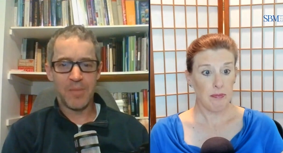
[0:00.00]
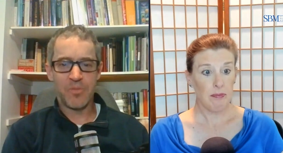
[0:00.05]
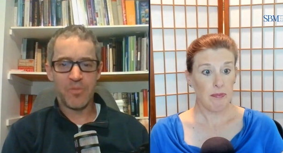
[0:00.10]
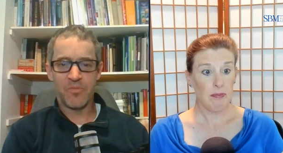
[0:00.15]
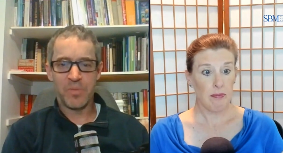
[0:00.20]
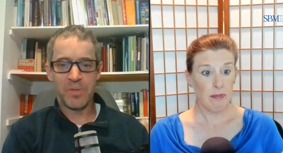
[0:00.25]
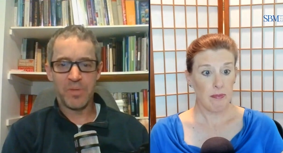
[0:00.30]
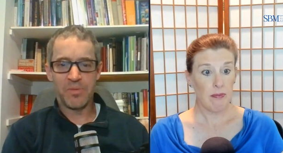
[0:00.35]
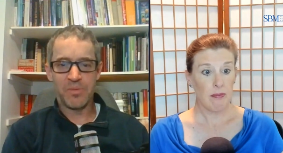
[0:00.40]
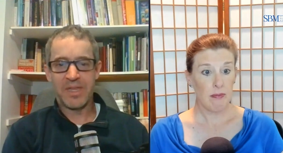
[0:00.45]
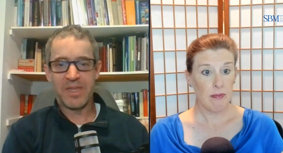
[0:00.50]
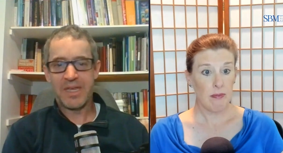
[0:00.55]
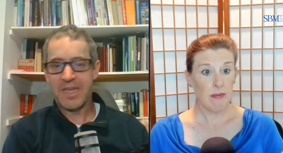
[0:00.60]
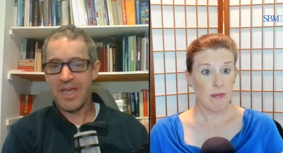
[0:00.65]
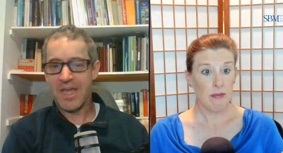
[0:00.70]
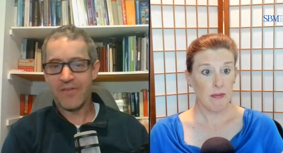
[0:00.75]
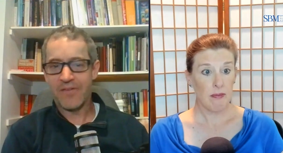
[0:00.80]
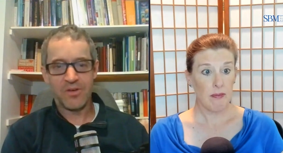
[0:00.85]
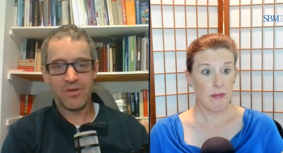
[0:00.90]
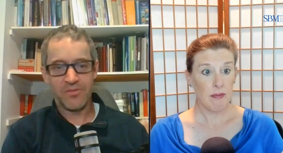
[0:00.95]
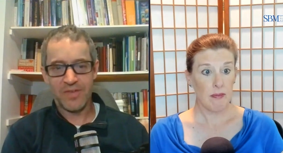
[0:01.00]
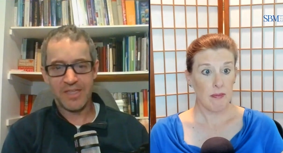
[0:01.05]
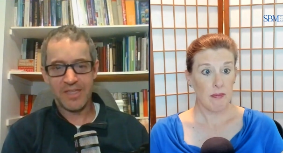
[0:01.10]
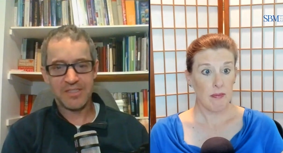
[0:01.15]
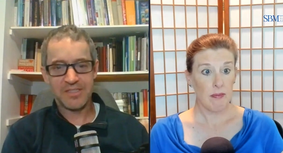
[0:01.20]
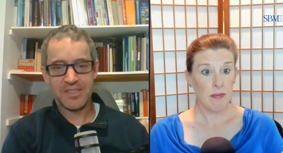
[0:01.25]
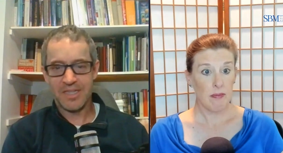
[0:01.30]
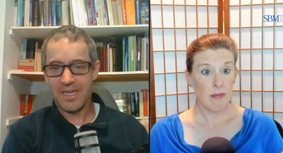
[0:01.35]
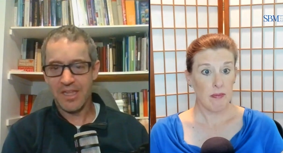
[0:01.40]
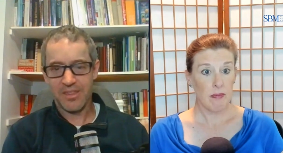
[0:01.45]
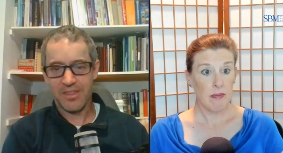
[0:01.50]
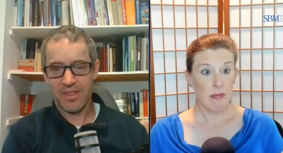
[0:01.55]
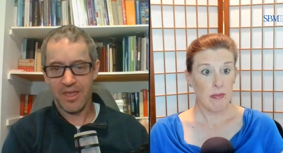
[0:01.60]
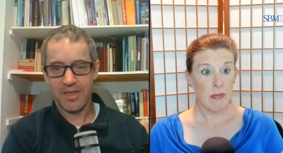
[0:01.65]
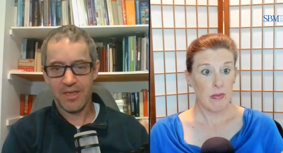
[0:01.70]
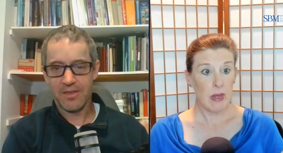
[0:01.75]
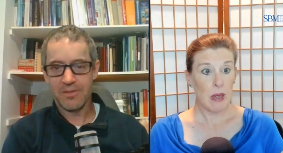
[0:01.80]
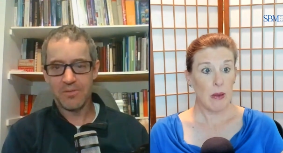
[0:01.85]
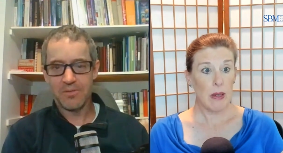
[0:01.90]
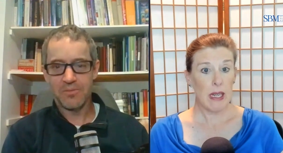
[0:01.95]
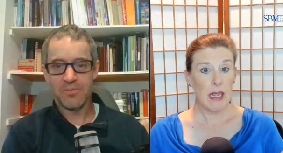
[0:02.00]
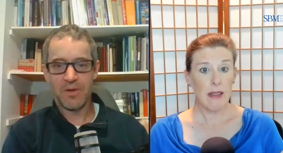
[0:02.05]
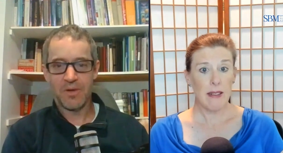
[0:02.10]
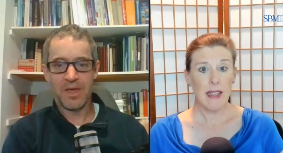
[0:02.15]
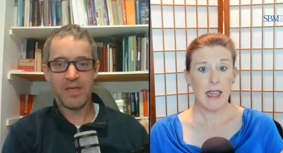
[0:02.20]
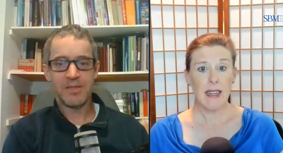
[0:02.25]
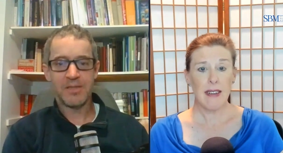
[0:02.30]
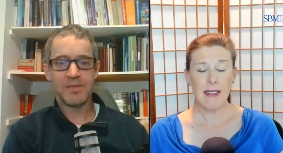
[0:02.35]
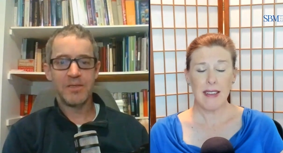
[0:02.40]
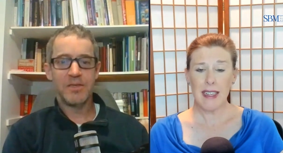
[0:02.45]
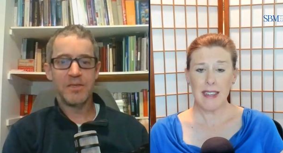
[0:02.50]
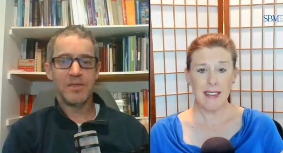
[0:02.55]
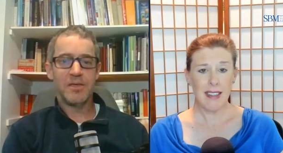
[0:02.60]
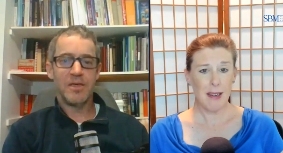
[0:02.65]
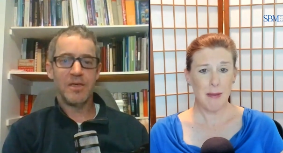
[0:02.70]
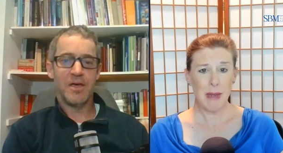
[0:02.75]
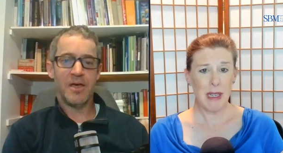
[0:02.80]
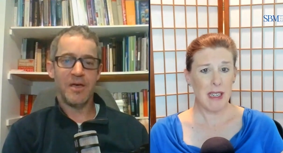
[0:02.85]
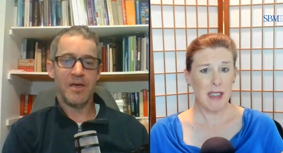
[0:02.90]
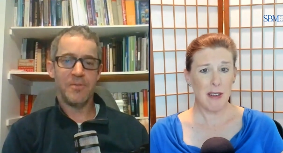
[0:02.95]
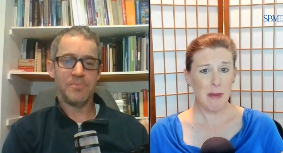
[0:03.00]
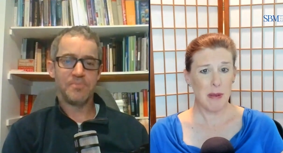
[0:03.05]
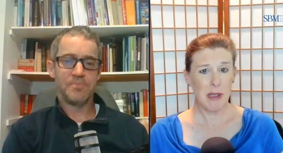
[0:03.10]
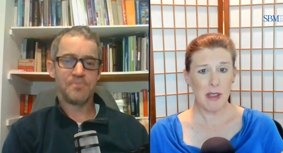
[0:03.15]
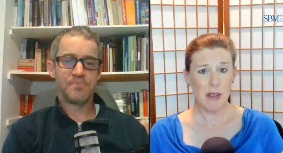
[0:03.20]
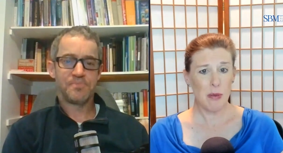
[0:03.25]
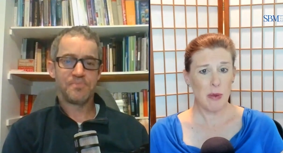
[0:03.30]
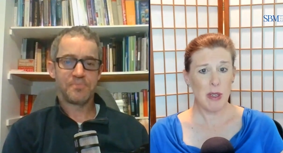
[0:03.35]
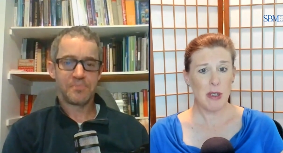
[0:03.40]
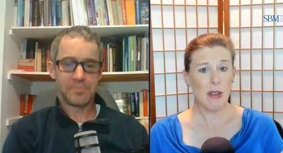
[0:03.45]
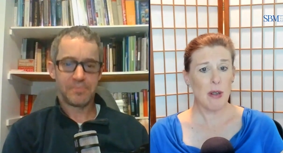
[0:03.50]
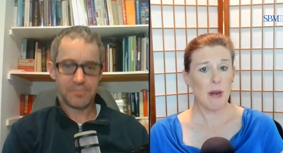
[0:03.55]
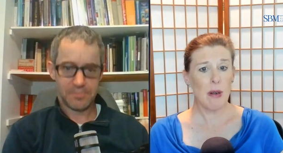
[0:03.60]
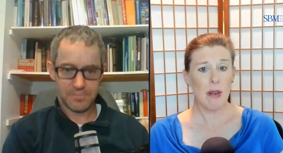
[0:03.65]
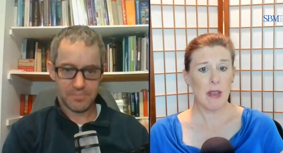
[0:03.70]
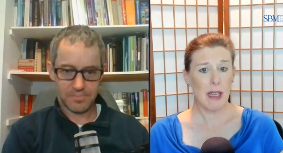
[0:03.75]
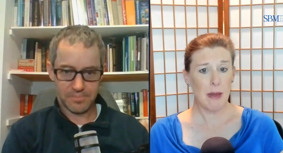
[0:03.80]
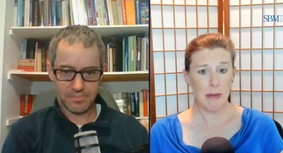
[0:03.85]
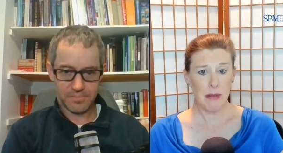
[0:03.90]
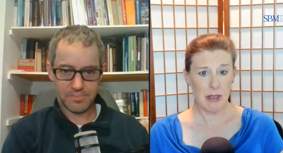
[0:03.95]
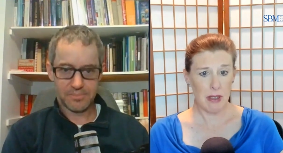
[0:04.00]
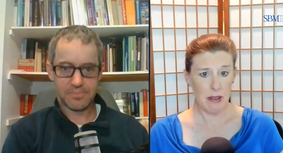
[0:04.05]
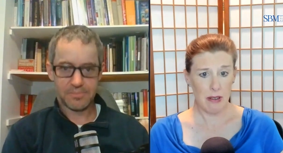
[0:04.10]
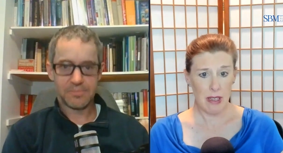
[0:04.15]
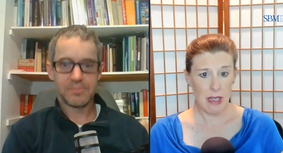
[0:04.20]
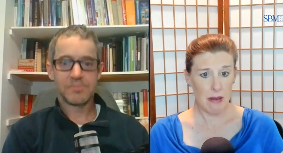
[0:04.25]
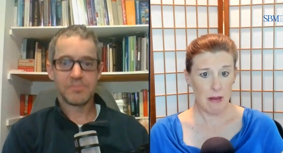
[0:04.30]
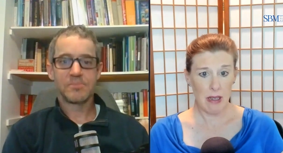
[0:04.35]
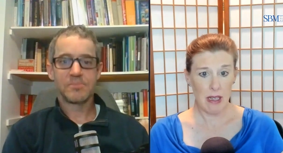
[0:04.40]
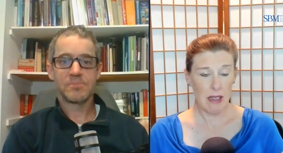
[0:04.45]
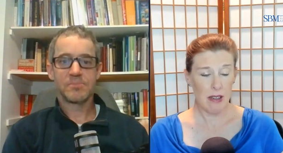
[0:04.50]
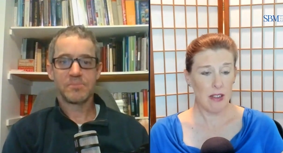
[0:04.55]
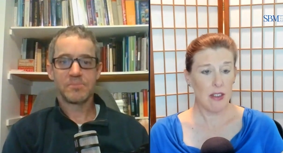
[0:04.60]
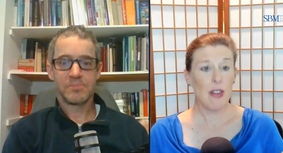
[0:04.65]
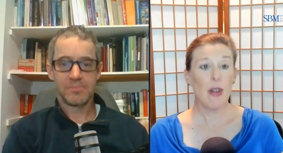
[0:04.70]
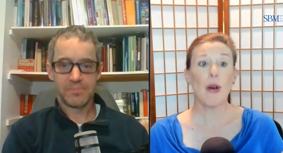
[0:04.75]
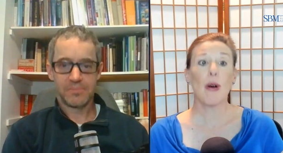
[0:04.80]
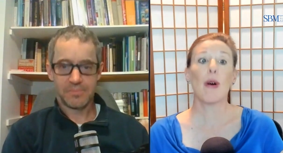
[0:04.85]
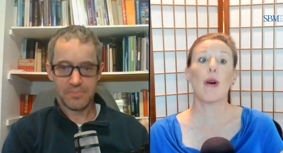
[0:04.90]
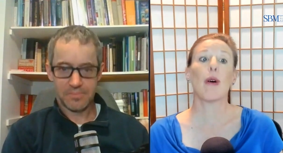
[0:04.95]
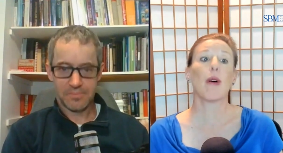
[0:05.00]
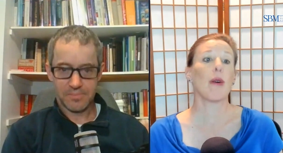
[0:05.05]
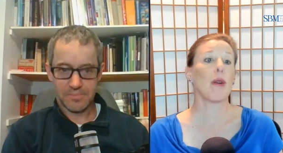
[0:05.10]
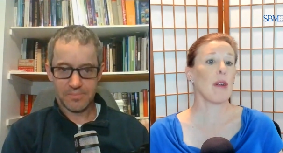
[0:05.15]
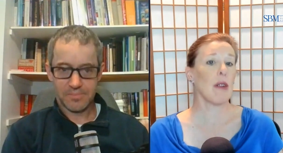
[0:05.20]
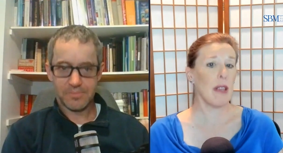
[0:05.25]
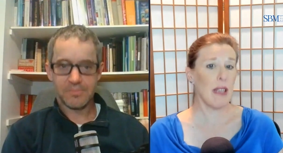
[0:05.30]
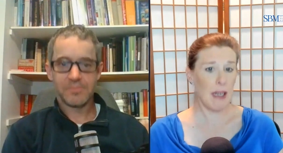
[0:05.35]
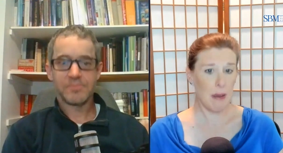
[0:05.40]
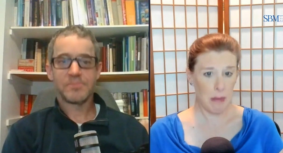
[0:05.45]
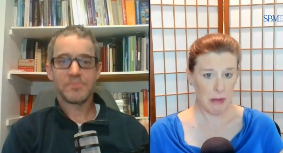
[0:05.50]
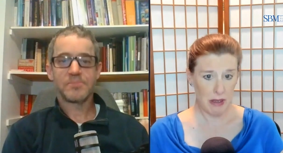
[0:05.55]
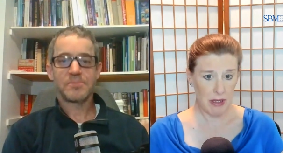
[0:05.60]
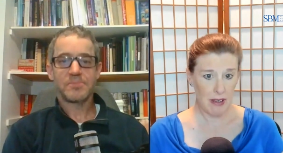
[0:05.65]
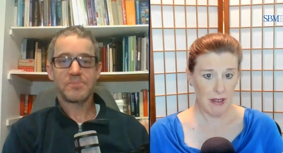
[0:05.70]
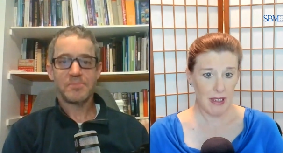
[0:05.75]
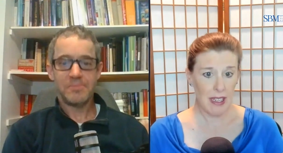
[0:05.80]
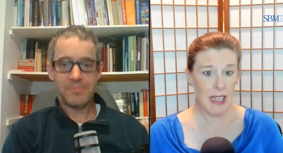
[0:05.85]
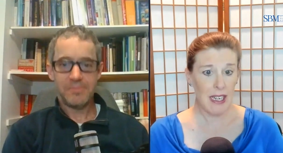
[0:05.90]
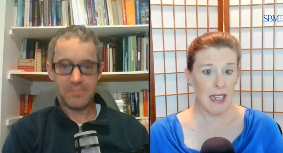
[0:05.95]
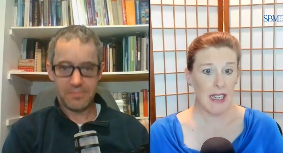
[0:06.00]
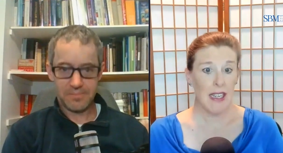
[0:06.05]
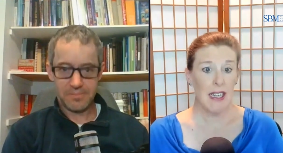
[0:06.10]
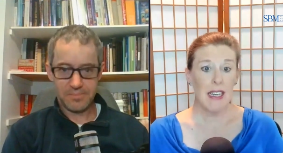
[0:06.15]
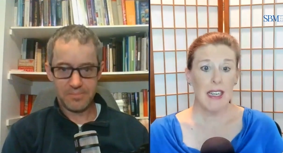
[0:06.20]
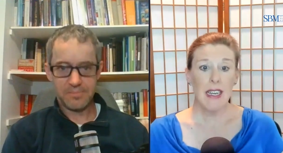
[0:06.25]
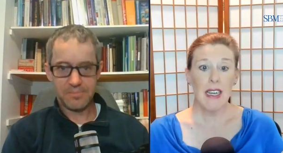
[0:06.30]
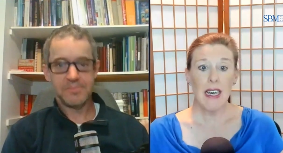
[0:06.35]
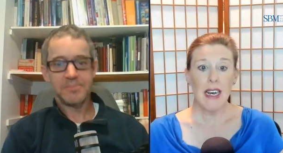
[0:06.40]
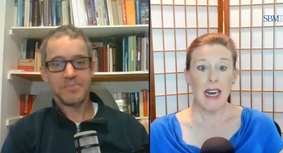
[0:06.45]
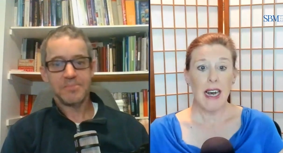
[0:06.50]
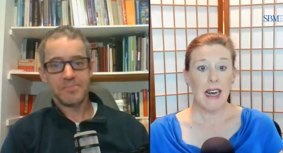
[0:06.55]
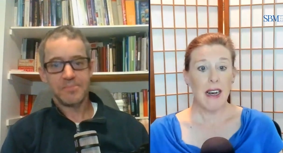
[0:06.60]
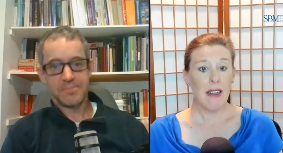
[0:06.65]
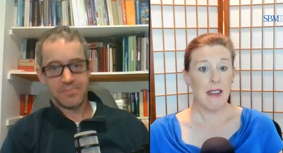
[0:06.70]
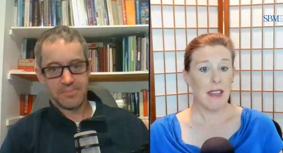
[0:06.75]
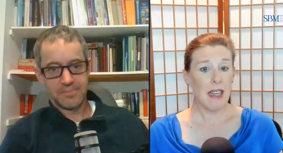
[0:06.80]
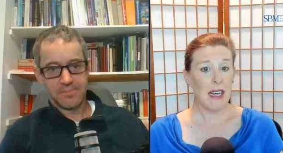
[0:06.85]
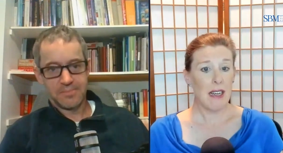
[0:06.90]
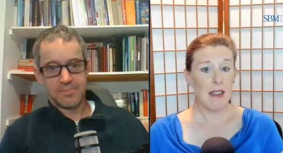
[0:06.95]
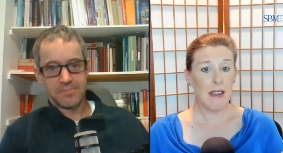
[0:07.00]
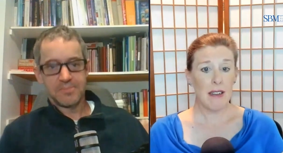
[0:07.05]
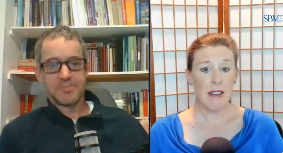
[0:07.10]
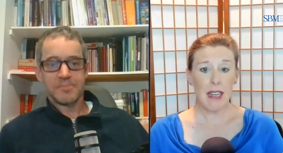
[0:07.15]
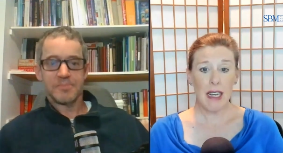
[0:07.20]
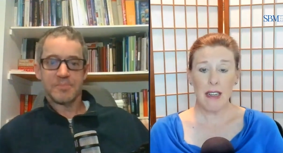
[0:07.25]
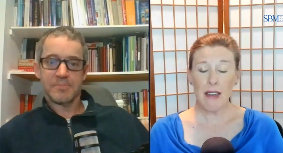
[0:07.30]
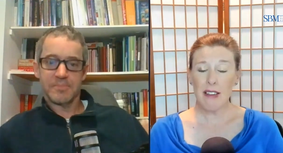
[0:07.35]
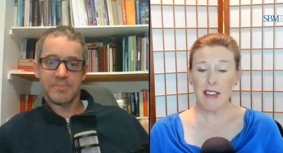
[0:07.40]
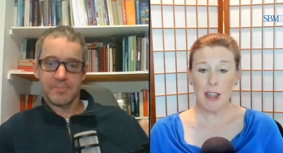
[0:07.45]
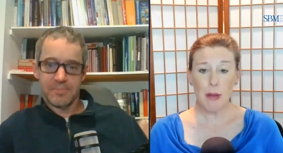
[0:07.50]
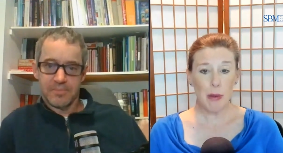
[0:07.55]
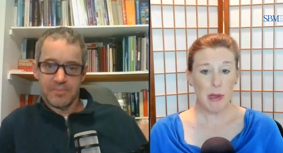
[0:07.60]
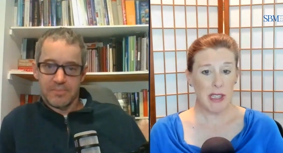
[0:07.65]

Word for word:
Speaker 1: type of people that never invest in anything.
Speaker 2: Oh
Speaker 1: yeah.
Speaker 2: Right? That's how my husband is. We're total opposites that way. Total opposites. Like I'll double